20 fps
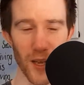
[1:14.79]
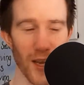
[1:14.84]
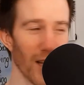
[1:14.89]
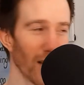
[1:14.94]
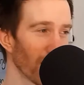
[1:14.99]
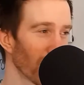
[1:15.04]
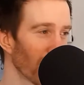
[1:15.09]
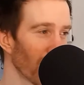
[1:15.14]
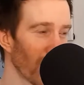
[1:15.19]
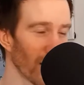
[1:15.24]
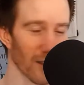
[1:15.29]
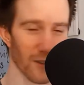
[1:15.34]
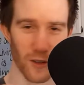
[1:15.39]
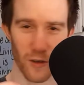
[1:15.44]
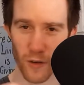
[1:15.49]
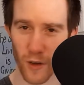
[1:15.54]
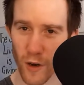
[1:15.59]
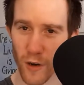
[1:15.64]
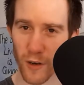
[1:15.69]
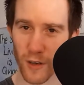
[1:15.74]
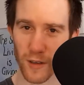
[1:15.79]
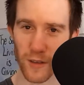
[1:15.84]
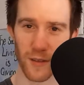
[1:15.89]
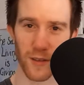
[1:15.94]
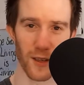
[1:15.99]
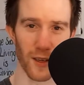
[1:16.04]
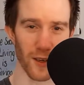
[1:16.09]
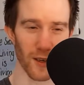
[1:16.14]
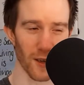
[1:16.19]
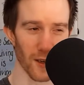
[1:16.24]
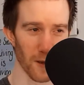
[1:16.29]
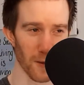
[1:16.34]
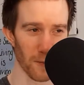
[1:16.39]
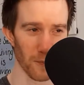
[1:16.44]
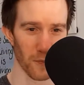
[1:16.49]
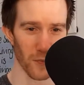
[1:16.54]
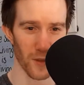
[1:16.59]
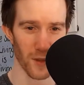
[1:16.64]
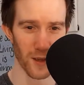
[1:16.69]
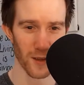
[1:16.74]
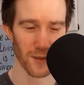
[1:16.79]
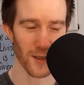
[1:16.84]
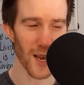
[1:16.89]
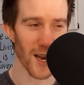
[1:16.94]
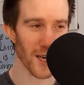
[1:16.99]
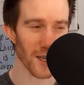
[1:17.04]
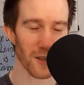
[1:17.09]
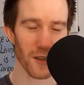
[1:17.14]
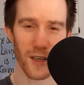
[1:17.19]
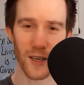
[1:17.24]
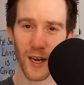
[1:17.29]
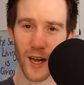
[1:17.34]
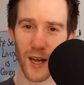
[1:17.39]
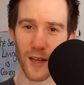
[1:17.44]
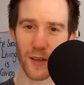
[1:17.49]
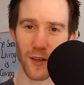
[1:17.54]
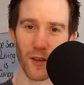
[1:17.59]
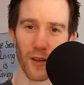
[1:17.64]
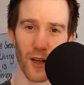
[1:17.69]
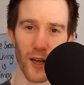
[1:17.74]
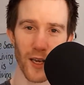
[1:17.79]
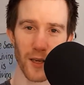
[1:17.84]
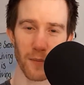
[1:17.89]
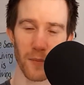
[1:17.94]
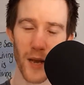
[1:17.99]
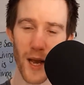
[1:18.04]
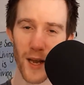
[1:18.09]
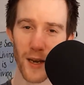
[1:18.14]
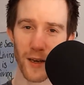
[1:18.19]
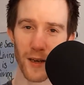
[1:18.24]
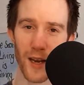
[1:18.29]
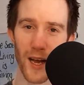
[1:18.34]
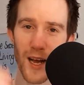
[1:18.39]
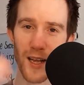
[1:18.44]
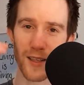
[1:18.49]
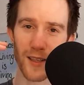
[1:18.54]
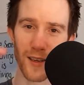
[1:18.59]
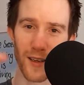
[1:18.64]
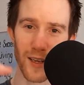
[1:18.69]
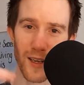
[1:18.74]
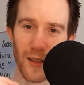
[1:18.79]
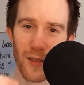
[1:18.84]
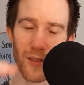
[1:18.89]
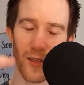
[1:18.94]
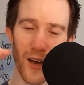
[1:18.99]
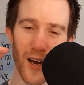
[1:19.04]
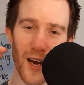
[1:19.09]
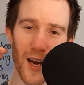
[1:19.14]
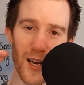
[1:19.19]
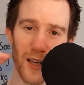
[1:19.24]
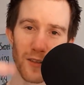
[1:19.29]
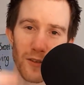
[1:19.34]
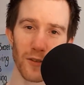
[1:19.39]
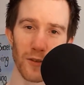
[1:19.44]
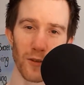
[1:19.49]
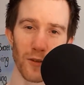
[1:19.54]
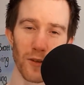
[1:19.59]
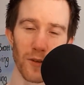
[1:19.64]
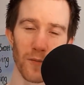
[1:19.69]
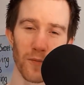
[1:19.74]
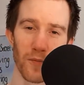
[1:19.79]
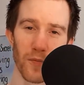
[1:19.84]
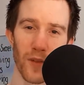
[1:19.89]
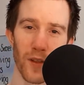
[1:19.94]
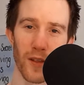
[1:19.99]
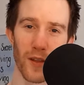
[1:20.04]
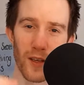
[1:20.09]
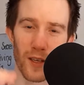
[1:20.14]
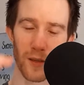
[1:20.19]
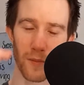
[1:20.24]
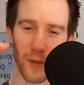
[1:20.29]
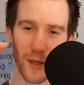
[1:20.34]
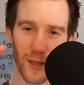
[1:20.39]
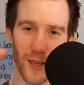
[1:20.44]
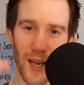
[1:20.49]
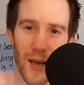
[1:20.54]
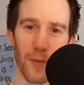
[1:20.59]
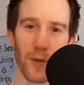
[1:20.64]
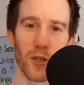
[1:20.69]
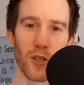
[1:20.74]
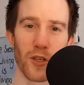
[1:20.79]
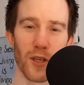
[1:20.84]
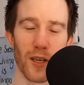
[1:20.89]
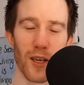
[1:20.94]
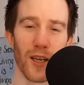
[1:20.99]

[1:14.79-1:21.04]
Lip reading: and starting to notice that there's actually an underlying pattern underneath the hustle that can be damaging.